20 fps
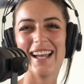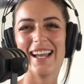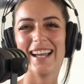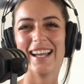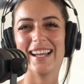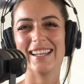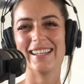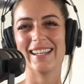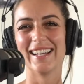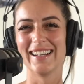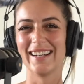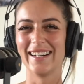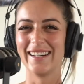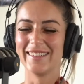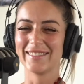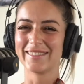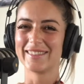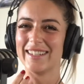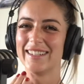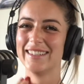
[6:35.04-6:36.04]

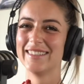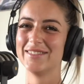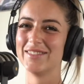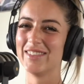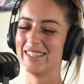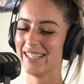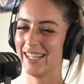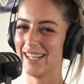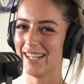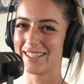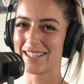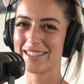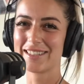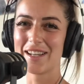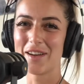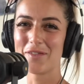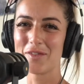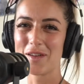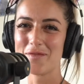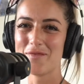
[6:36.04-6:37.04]
After, but I could
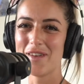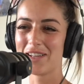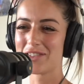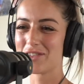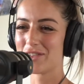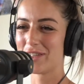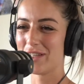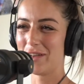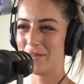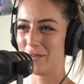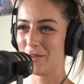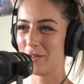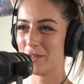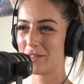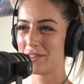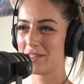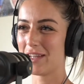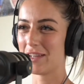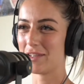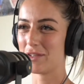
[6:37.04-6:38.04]
definitely imagine on that
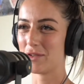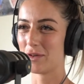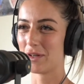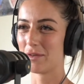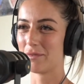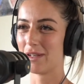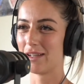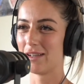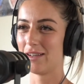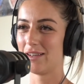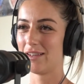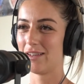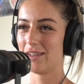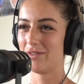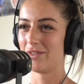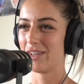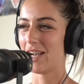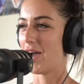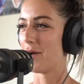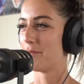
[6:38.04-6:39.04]
first day doing it, be like,
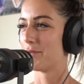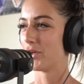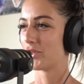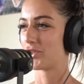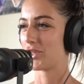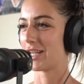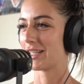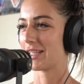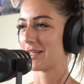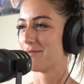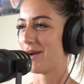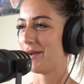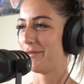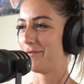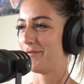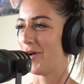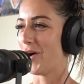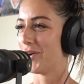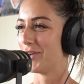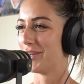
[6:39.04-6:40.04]
I'm not checking my
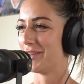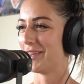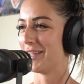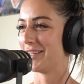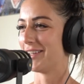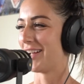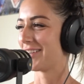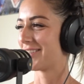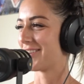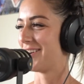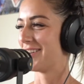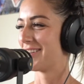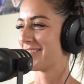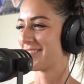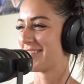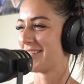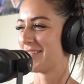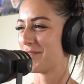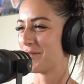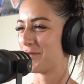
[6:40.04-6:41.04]
phone, and then like kind of
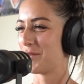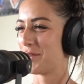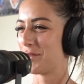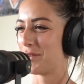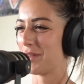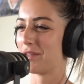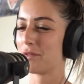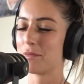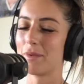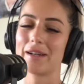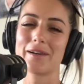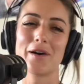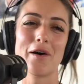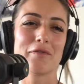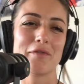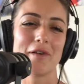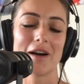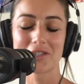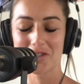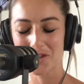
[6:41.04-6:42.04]
seeing a few things, like, oh
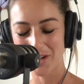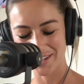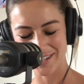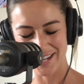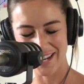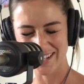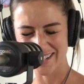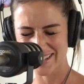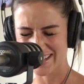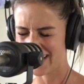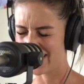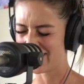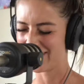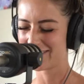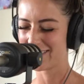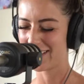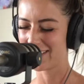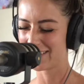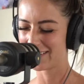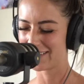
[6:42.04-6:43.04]
fuck, should I take it down or
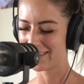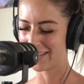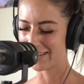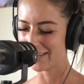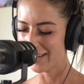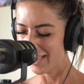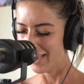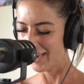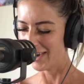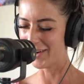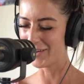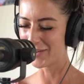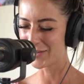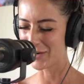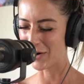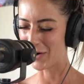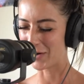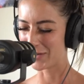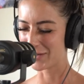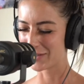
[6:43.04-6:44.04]
take it down? Oh
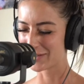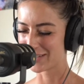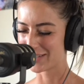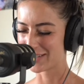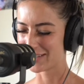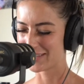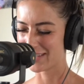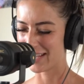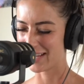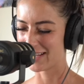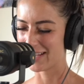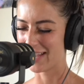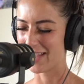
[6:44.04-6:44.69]
God, who's gonna see it?